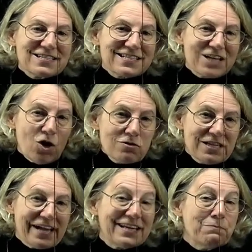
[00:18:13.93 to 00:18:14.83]

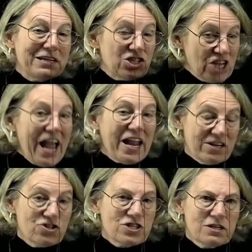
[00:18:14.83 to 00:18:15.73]
cosine can be
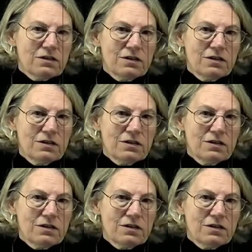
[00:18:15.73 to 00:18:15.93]
changed,